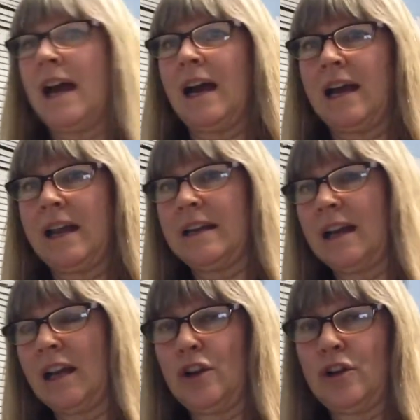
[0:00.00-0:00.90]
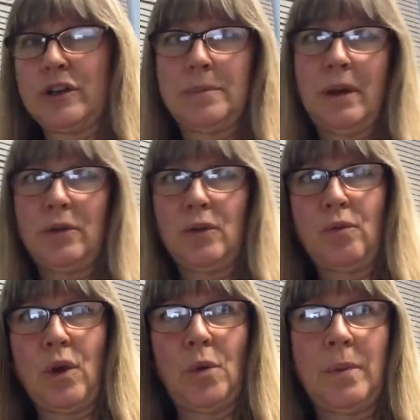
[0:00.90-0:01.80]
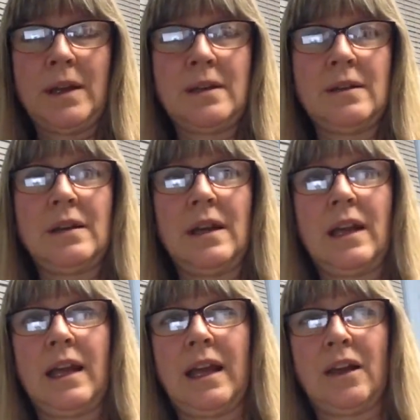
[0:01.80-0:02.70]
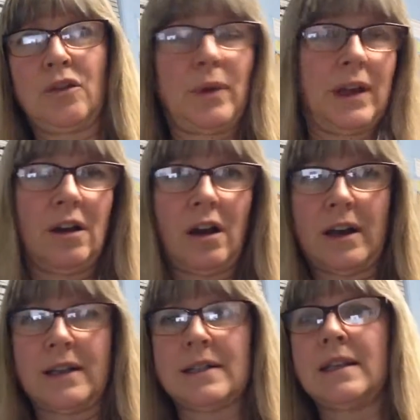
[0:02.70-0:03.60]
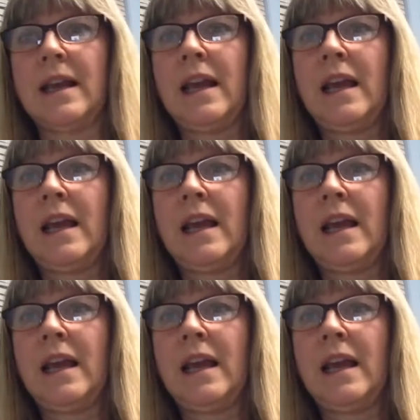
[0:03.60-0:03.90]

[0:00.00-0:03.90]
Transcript: and I learned about the Roman and Greek goddess.